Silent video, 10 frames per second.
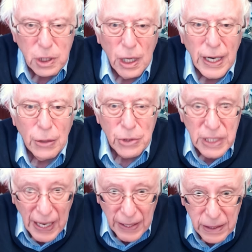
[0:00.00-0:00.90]
on our
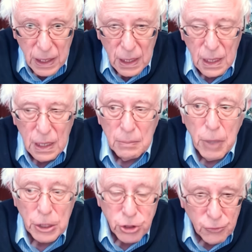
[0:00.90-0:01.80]
debt,
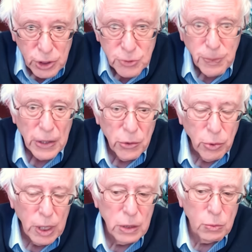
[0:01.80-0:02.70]
much of which, by the
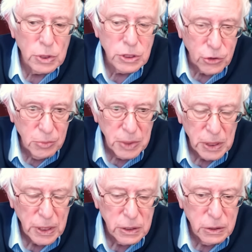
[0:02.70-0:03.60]
way, was
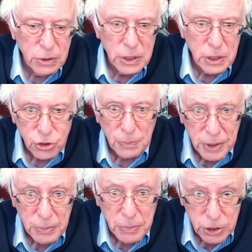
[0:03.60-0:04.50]
accumulated during the Trump
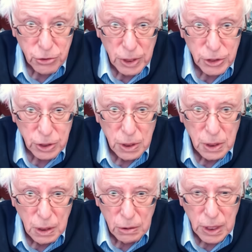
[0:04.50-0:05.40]
administration.
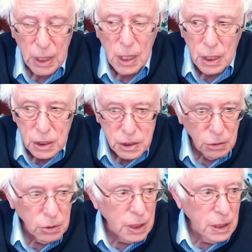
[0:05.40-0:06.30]
Okay,
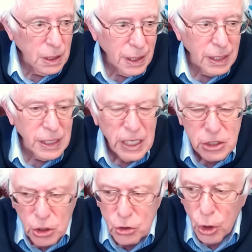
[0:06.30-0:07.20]
so it
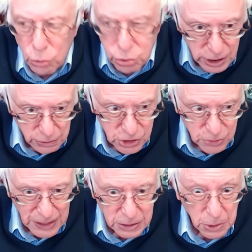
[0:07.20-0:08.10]
is totally
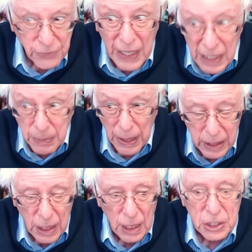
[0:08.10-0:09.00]
irresponsible of anybody
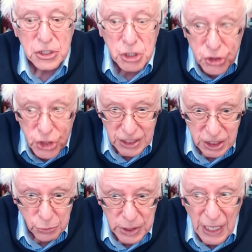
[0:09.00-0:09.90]
to suggest
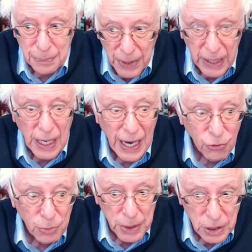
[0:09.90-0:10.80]
that we not pay
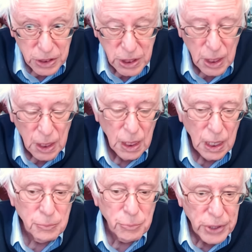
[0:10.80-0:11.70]
our bills
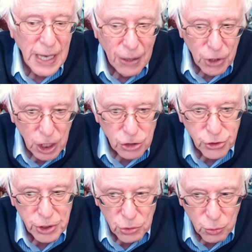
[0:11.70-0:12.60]
and bring our
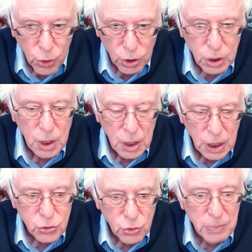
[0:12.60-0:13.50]
country and the world
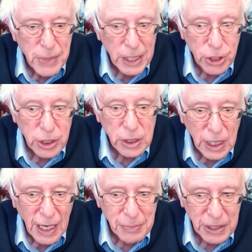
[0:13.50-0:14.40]
into a major
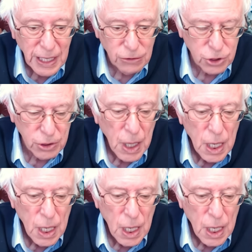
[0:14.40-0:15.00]
economic downturn.